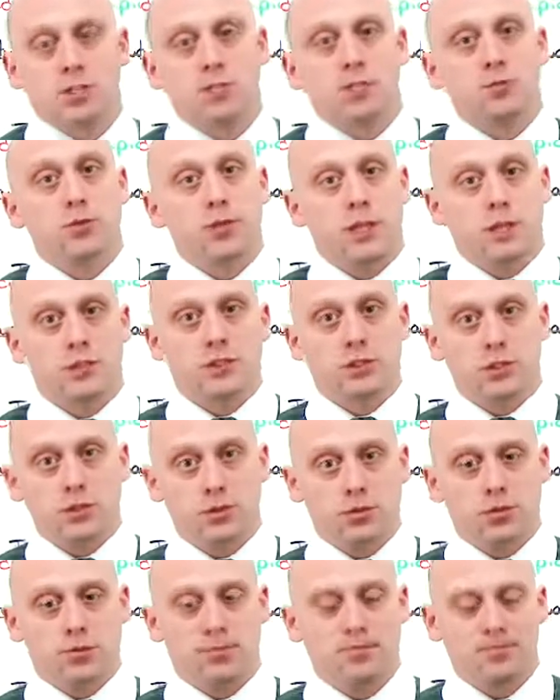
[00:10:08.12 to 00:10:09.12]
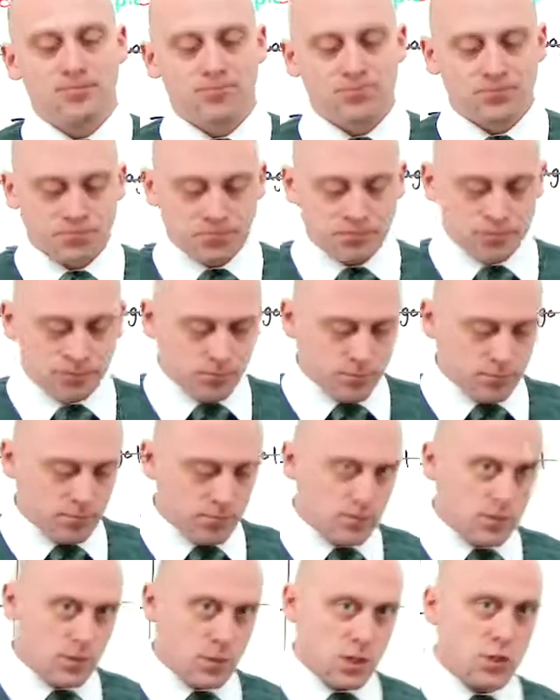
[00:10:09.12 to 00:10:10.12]
someone else to do them.
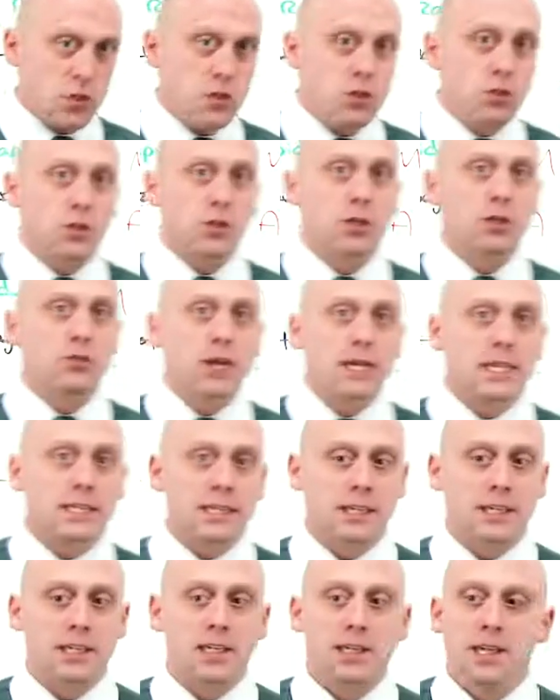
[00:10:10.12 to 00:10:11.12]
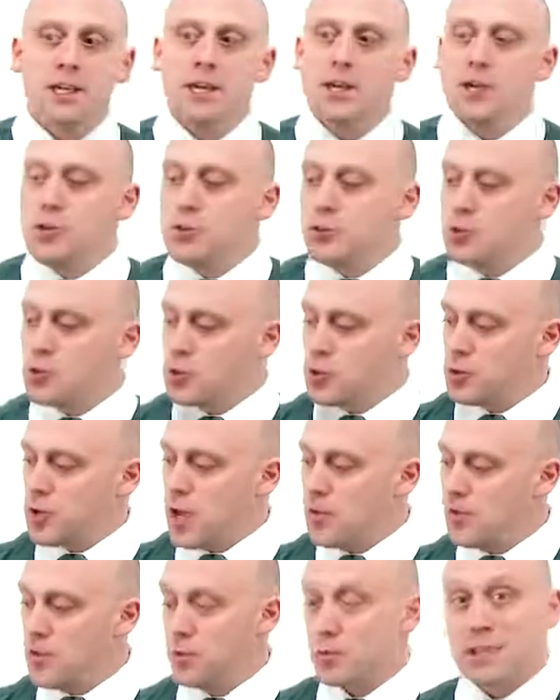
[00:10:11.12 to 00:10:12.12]
To do it correctly, you should
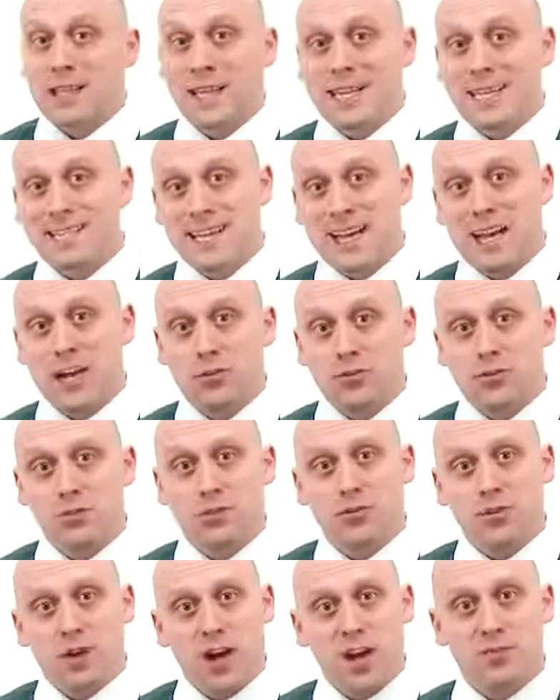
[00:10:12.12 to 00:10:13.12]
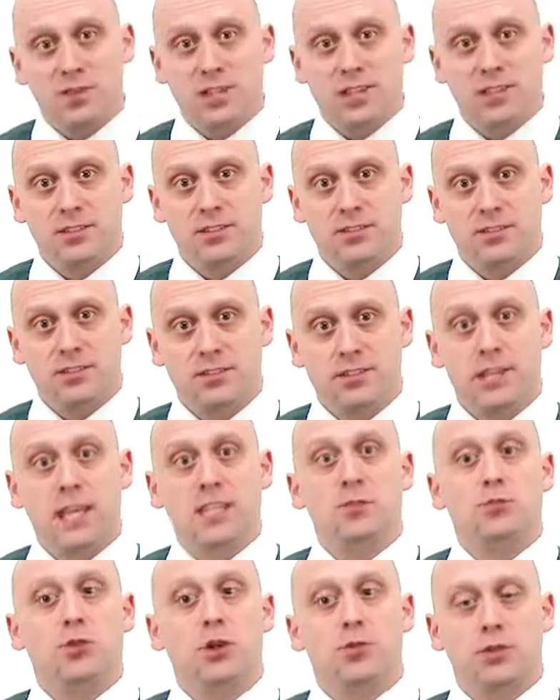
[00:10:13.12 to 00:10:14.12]
have them lay down for 5 minutes, take
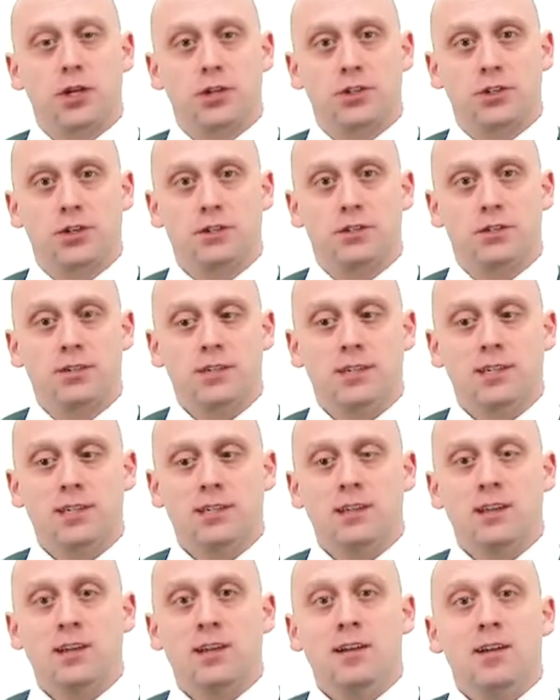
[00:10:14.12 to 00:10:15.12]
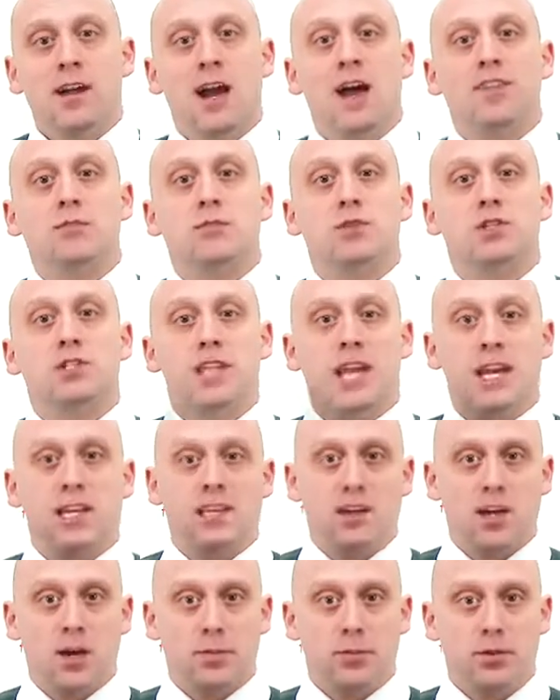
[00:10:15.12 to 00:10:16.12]
the blood pressure. Have them stand
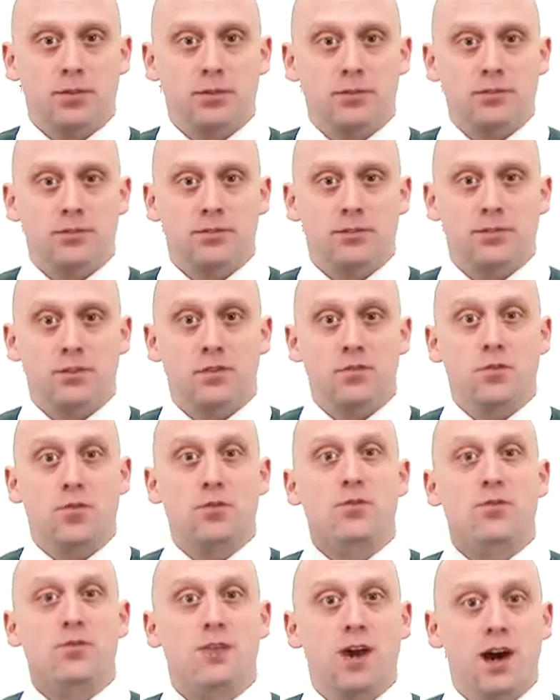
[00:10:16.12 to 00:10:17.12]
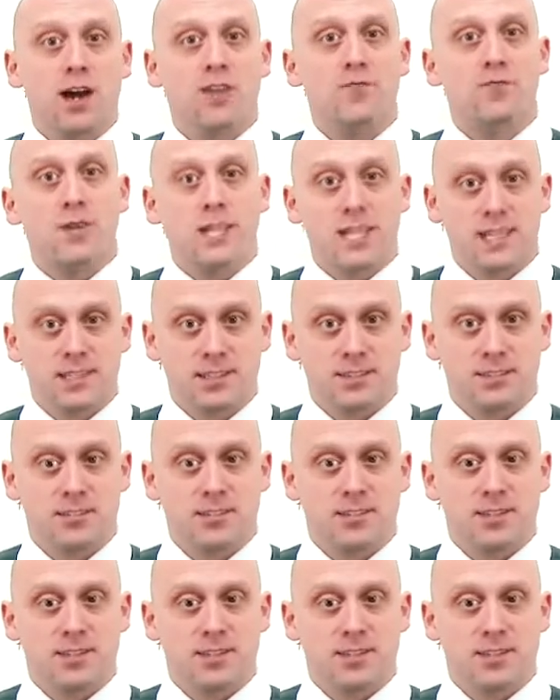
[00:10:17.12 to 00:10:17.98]
up for 5 minutes,